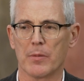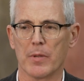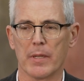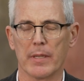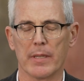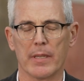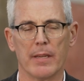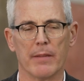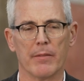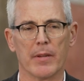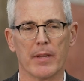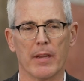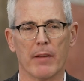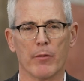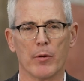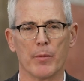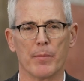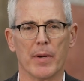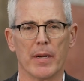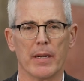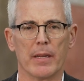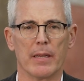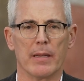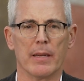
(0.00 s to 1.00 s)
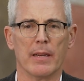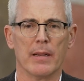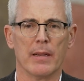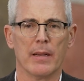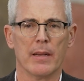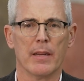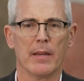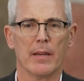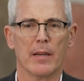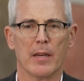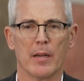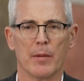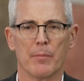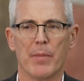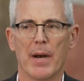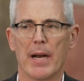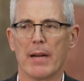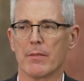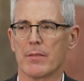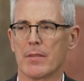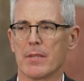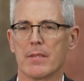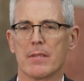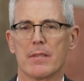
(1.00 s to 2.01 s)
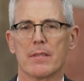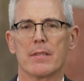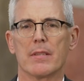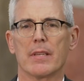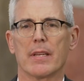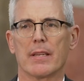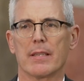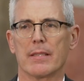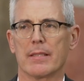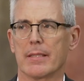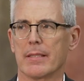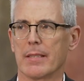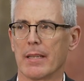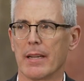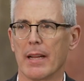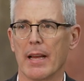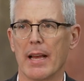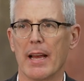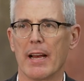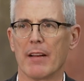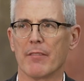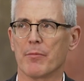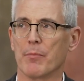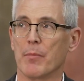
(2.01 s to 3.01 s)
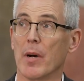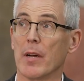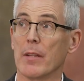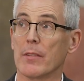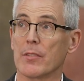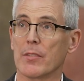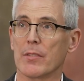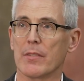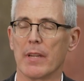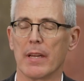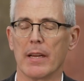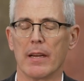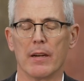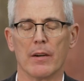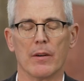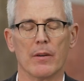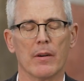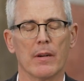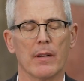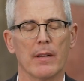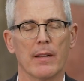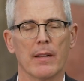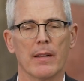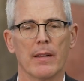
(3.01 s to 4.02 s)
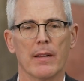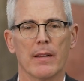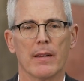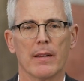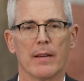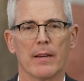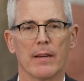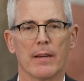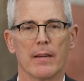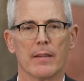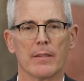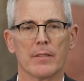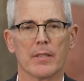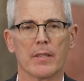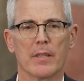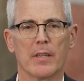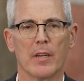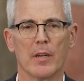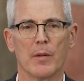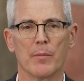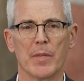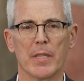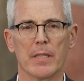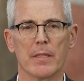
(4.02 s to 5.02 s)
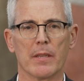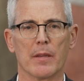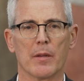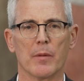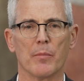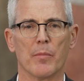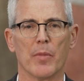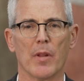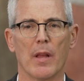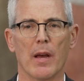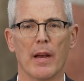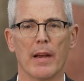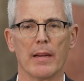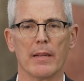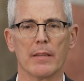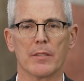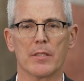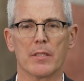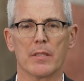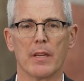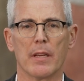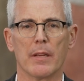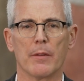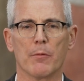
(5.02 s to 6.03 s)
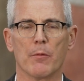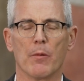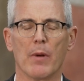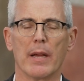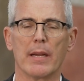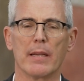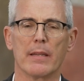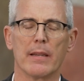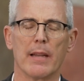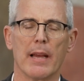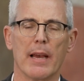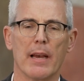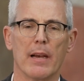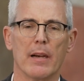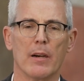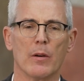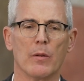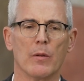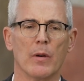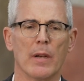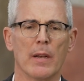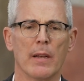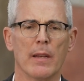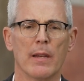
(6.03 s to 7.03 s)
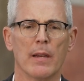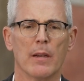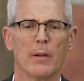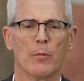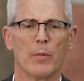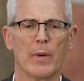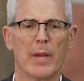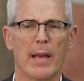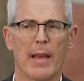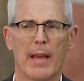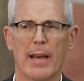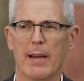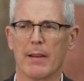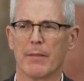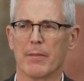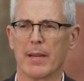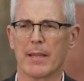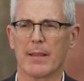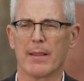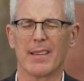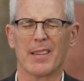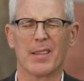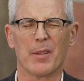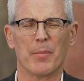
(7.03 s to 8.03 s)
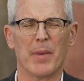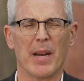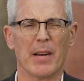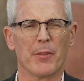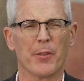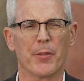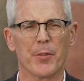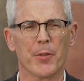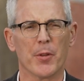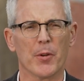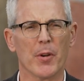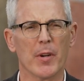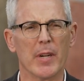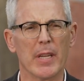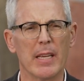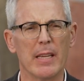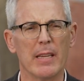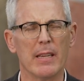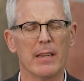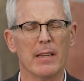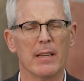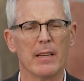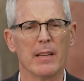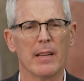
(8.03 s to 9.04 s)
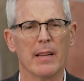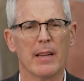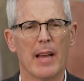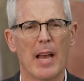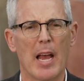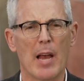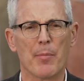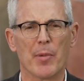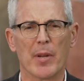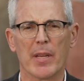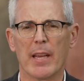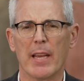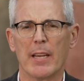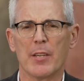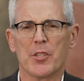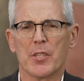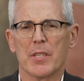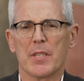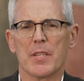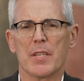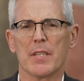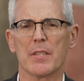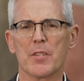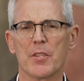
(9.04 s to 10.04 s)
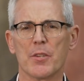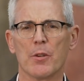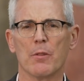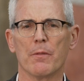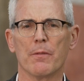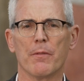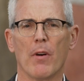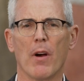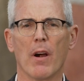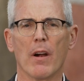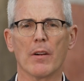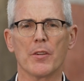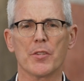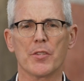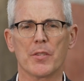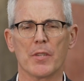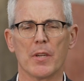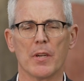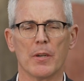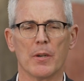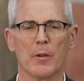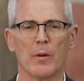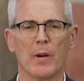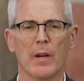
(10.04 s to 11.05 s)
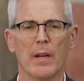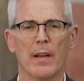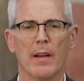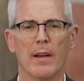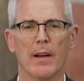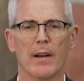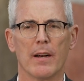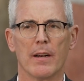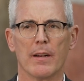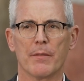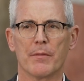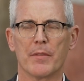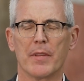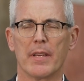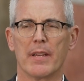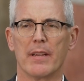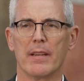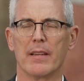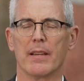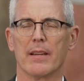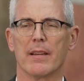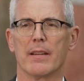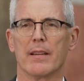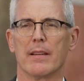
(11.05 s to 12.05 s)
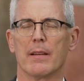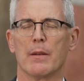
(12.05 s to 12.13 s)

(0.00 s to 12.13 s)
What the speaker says: really giving everybody about 6.5 months now to come into compliance. And right now we have, I think, about 30 applications in so far. So of the